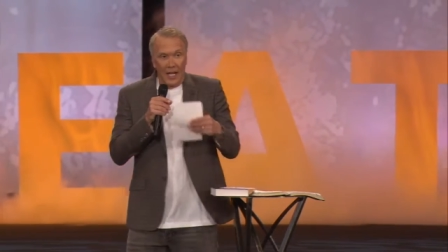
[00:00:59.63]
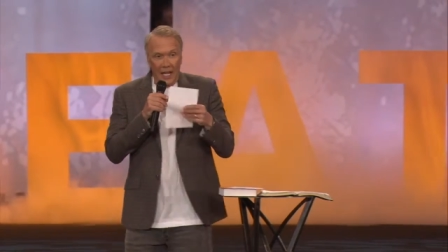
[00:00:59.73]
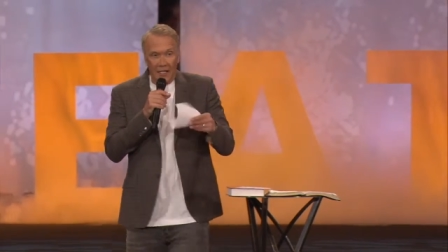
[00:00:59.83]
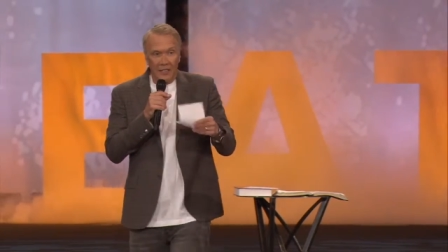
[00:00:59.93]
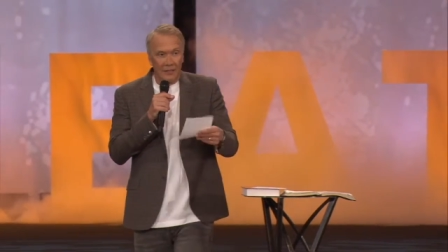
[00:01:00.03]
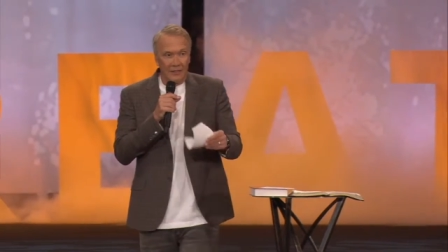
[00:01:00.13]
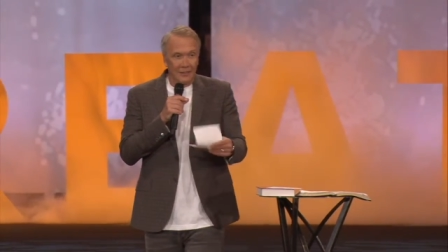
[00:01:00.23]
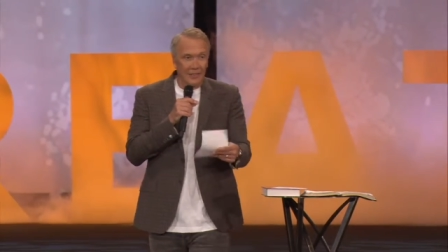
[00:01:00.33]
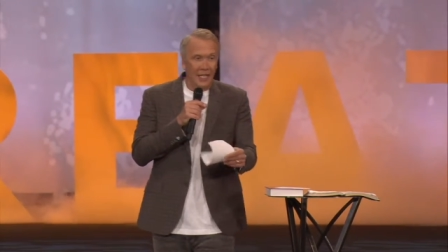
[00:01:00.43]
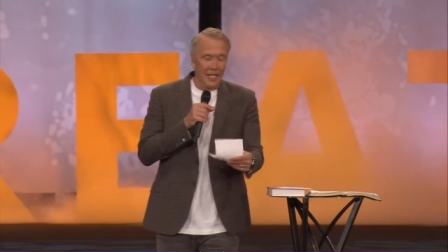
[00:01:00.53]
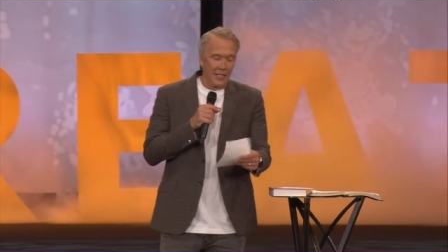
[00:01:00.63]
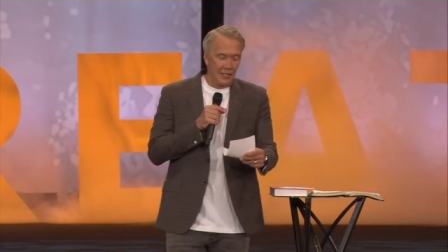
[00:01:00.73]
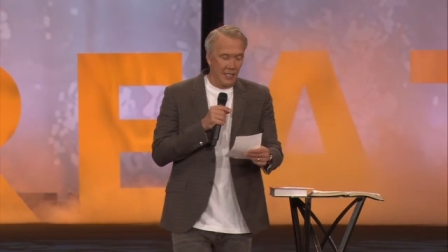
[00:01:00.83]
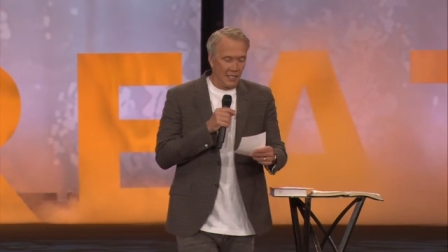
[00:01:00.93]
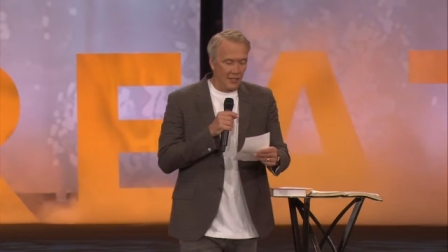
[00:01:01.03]
And,
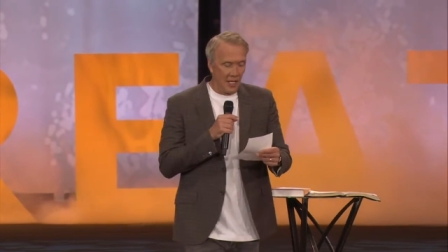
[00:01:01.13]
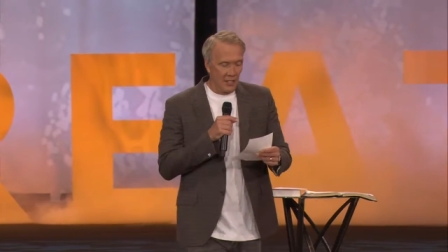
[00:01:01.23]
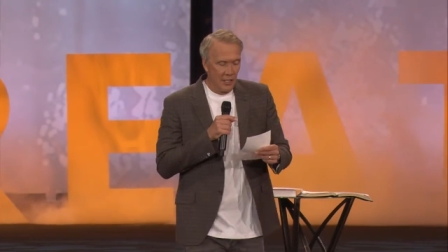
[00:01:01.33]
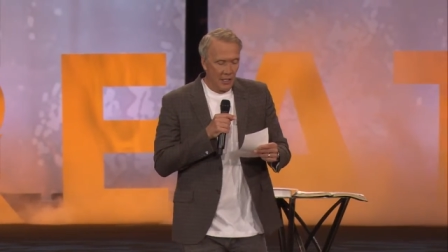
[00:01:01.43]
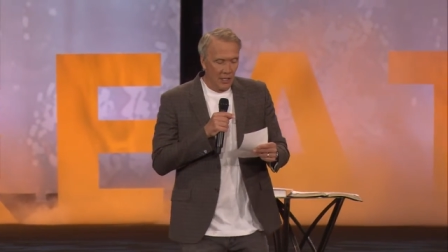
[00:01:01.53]
and it said,